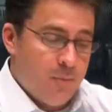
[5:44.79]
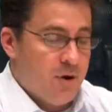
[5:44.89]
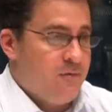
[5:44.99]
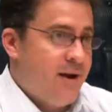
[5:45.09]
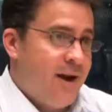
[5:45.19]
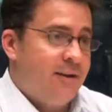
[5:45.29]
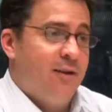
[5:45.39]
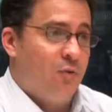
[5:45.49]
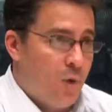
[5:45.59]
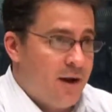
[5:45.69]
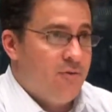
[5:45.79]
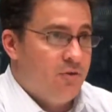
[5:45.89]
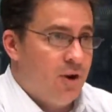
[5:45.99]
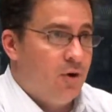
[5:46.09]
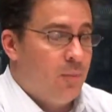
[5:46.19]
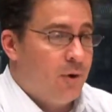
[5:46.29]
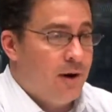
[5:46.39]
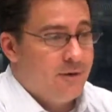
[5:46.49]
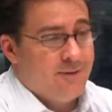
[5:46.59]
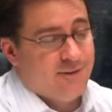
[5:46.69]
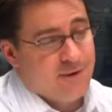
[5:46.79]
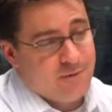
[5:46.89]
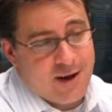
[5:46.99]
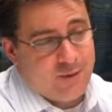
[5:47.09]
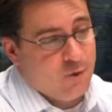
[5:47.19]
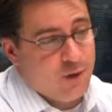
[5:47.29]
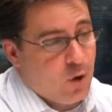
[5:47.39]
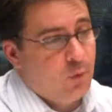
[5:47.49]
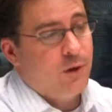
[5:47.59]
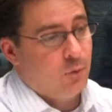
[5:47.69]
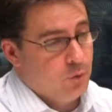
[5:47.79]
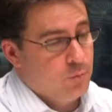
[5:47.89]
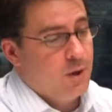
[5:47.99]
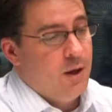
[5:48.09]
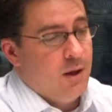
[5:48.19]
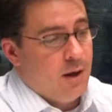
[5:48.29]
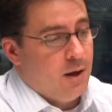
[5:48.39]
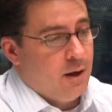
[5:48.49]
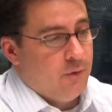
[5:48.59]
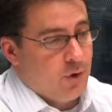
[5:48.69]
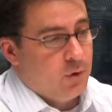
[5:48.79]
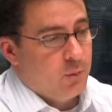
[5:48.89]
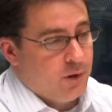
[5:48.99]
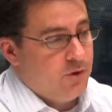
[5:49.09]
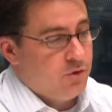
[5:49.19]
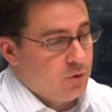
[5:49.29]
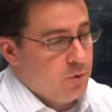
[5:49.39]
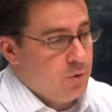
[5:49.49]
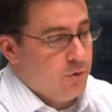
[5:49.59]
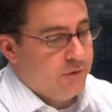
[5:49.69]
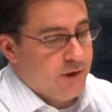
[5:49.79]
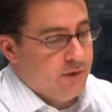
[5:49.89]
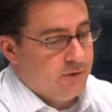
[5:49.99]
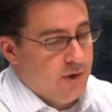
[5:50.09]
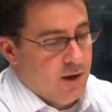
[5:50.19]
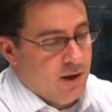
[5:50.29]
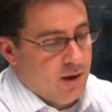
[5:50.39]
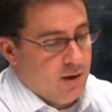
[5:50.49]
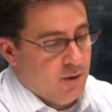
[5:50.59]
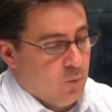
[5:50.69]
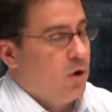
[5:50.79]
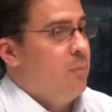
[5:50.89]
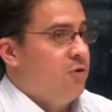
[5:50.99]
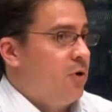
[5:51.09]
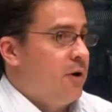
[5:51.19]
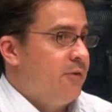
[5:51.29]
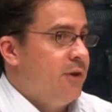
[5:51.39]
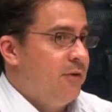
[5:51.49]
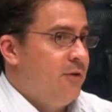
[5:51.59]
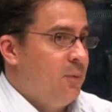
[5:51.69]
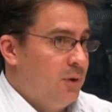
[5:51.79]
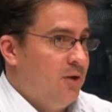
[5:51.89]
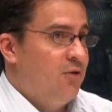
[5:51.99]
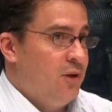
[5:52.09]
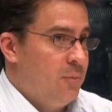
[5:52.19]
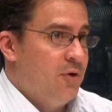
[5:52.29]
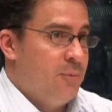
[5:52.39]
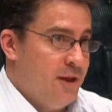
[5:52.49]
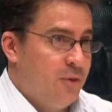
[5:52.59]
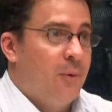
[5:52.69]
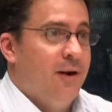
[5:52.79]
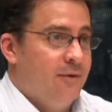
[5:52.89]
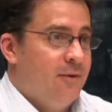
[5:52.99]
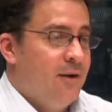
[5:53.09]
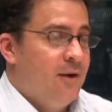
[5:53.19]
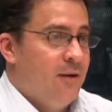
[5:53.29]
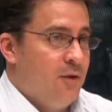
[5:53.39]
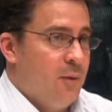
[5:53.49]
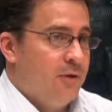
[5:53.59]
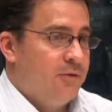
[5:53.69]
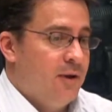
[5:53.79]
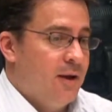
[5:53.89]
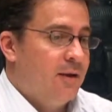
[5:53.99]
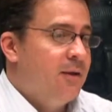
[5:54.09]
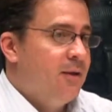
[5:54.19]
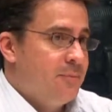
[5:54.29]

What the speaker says: But in fact, it's white evangelical Protestants. In fact, they're the only group, the only religious group who says, where a majority says that religious liberty is being threatened in the U.S. today.